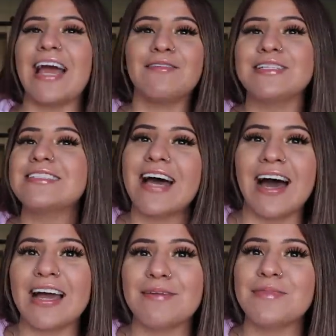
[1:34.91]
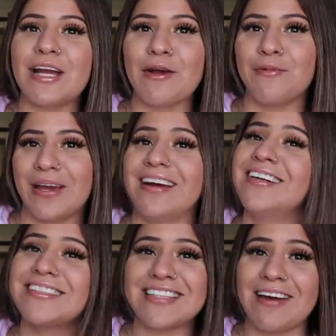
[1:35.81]
Every time that I
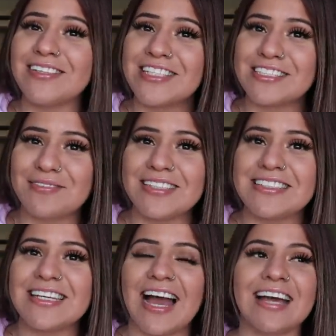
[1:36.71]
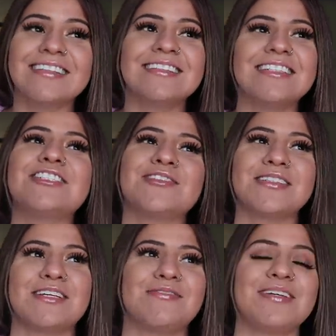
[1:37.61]
wear SavageXFenty, I
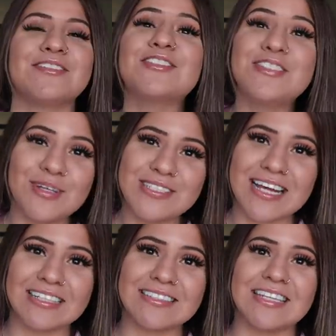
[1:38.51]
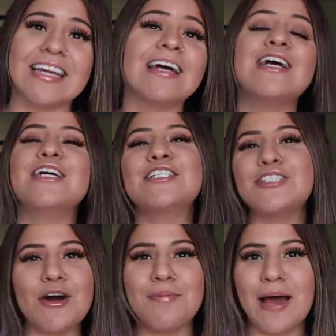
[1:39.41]
literally feel so sexy,
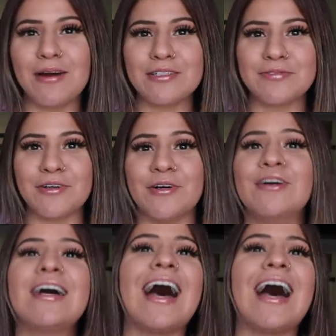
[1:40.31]
so powerful.